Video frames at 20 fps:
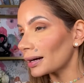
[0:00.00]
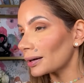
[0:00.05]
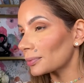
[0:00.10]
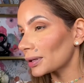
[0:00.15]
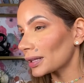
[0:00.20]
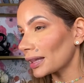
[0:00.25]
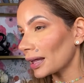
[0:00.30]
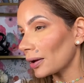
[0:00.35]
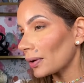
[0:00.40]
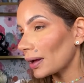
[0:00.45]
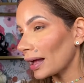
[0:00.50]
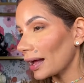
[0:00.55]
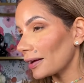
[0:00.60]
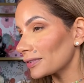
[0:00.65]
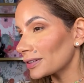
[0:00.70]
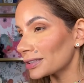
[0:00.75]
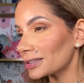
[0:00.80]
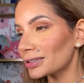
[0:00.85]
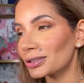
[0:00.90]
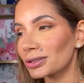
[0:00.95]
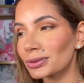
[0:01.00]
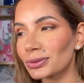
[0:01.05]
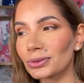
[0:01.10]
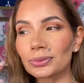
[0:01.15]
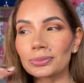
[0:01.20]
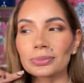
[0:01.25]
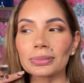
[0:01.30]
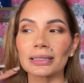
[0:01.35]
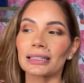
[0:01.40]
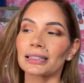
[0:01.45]
without having
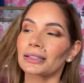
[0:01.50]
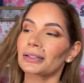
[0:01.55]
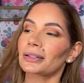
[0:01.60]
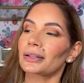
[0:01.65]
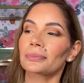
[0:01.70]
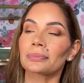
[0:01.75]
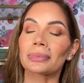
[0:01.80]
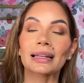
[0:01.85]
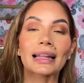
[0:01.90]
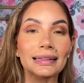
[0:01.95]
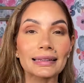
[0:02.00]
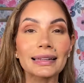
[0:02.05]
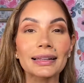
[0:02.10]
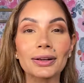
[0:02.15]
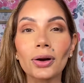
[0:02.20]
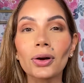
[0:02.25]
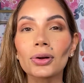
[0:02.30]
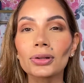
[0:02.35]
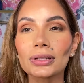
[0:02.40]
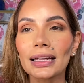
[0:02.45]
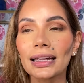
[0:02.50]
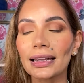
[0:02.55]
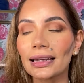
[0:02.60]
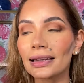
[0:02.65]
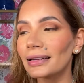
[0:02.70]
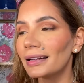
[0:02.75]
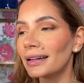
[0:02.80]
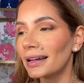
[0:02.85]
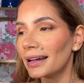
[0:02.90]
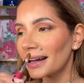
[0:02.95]
to be here blending all
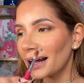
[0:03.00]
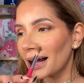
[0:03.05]
day,